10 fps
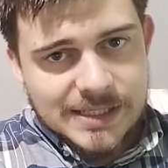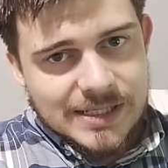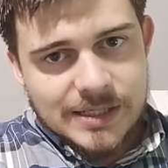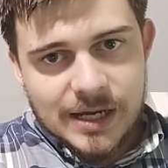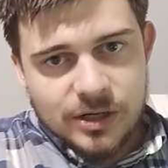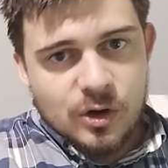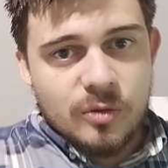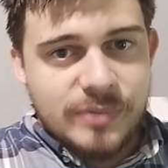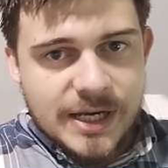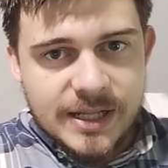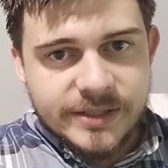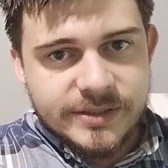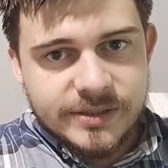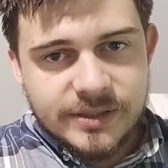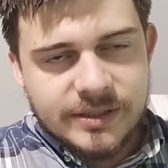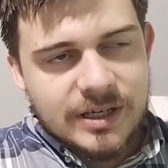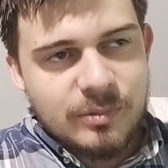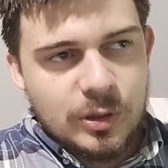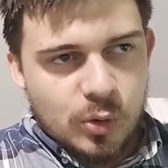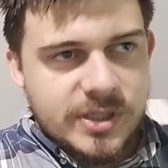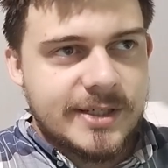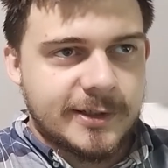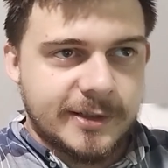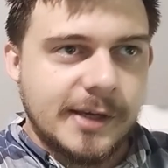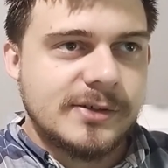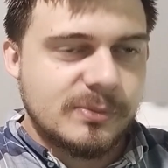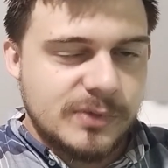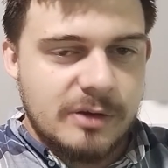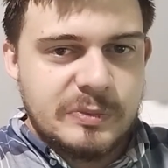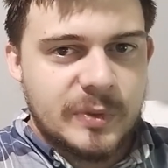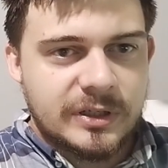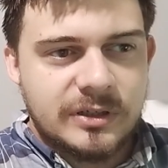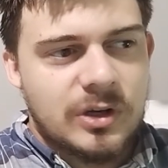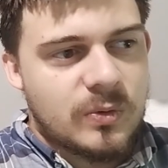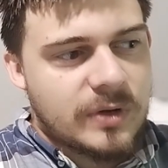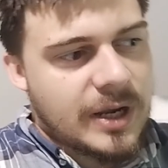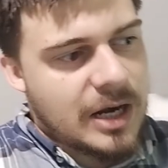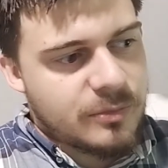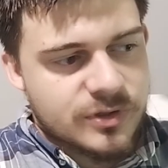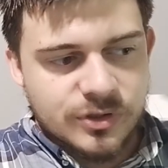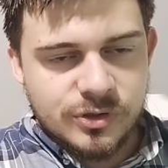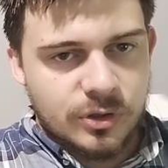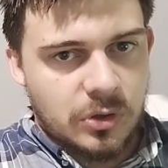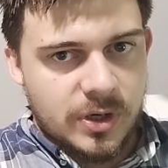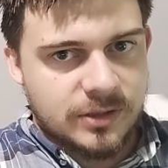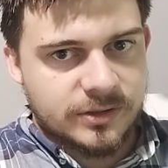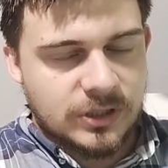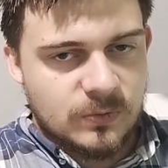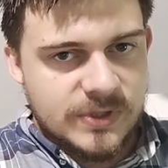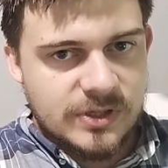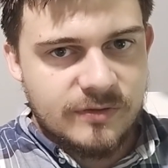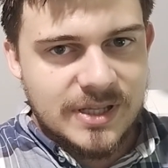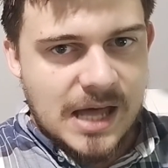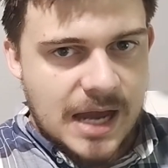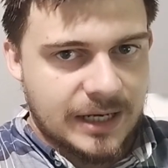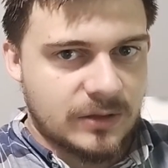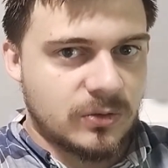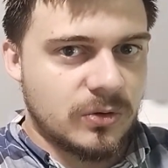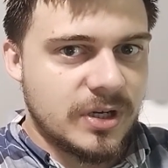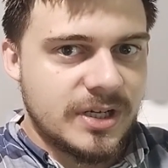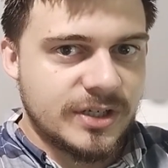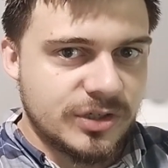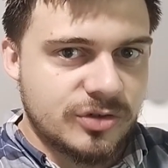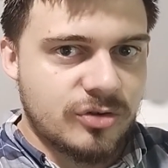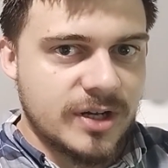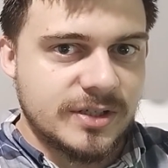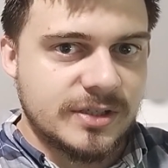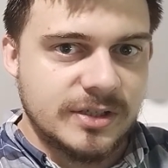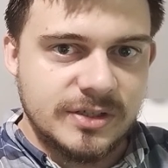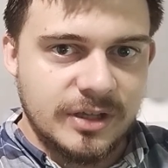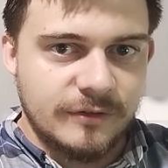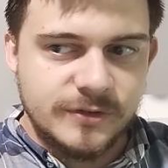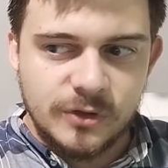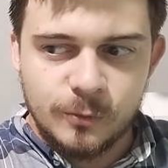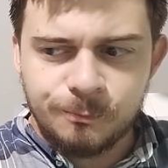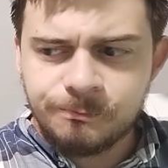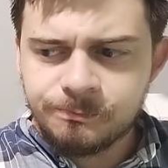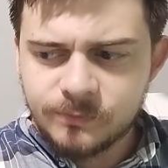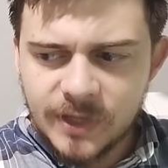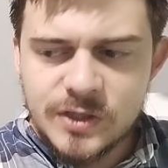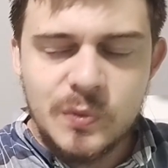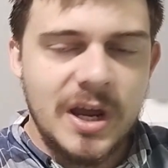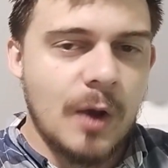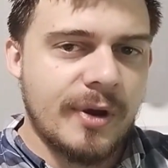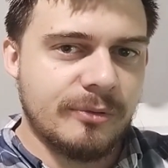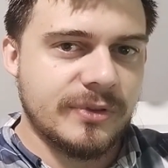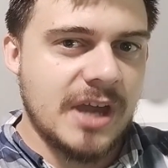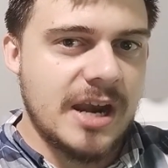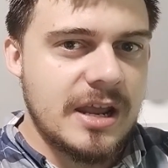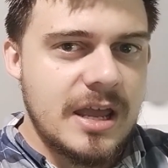I don't know, obedient. They can be naughty little things sometimes, but, animals are so loyal. There's never lying or distrust and stuff. So that's why I went with that.